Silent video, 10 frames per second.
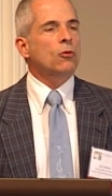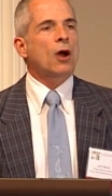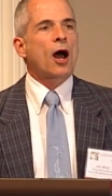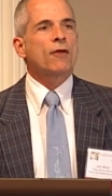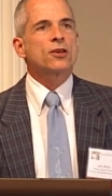
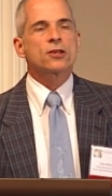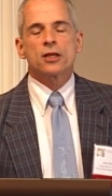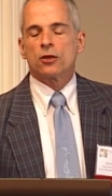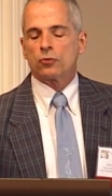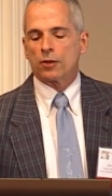Obviously,
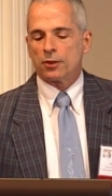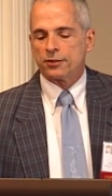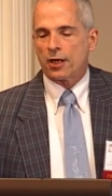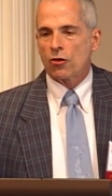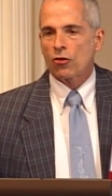in
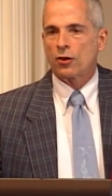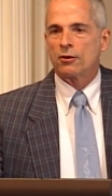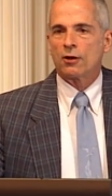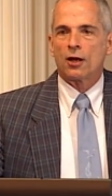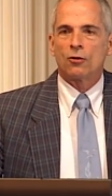
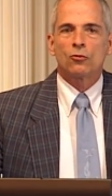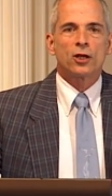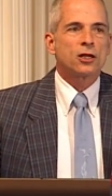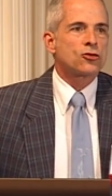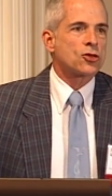rehabilitation, we
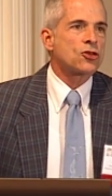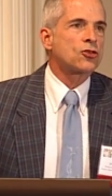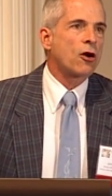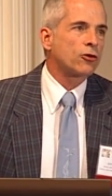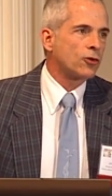didn't just
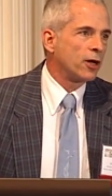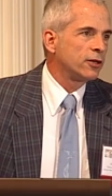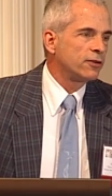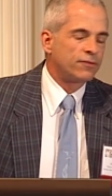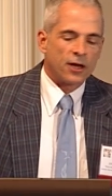start trying to
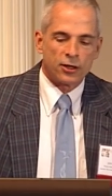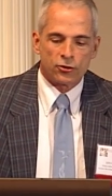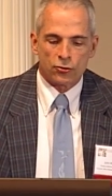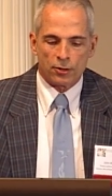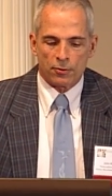define
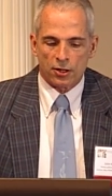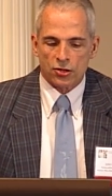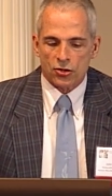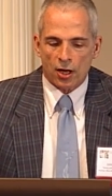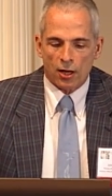
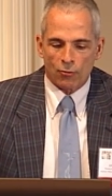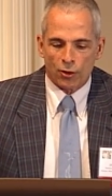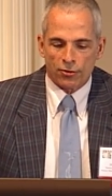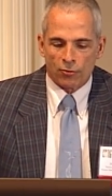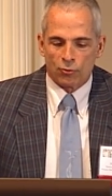treatments
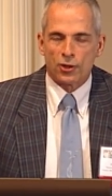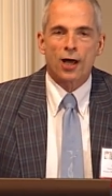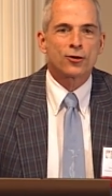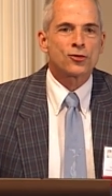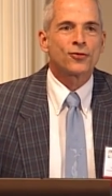with
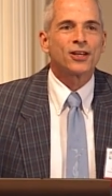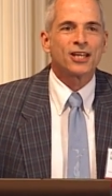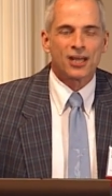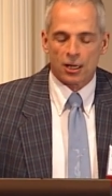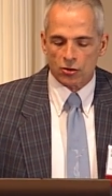NIDER's funding
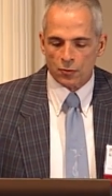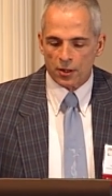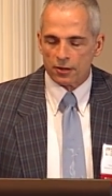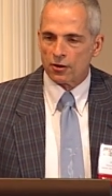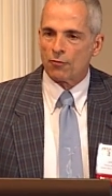
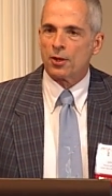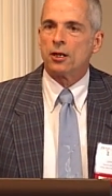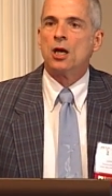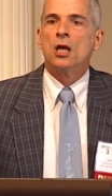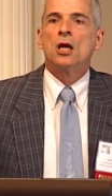announcement. There have been
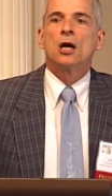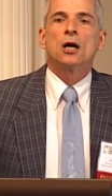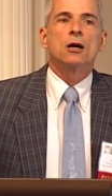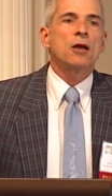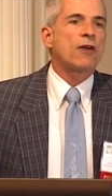
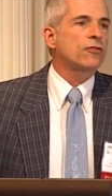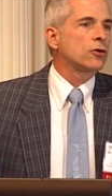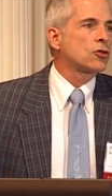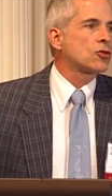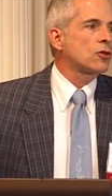
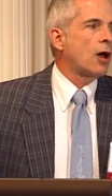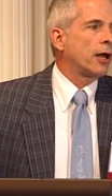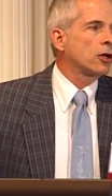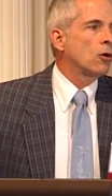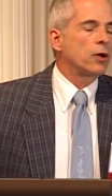efforts
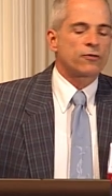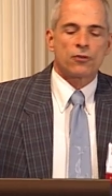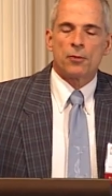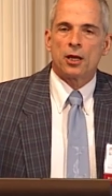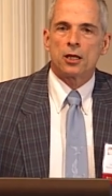ongoing for
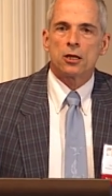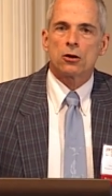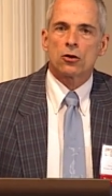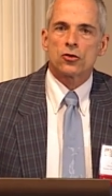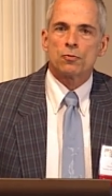many
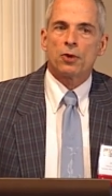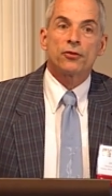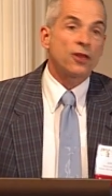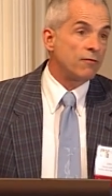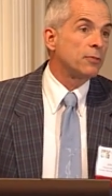years,
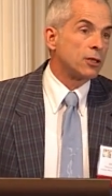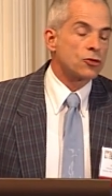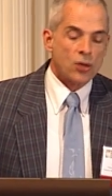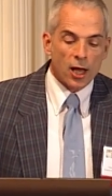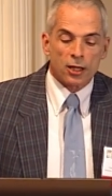but they've been
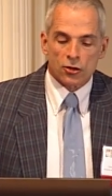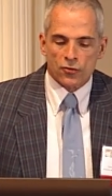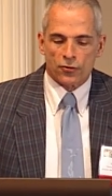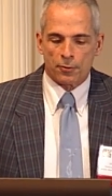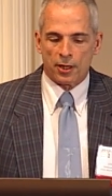challenged
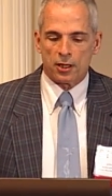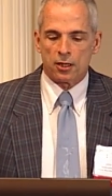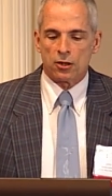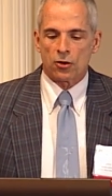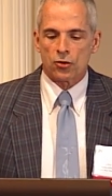for many
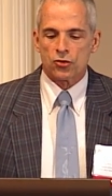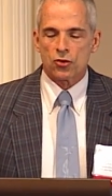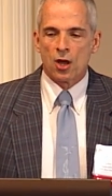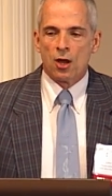years.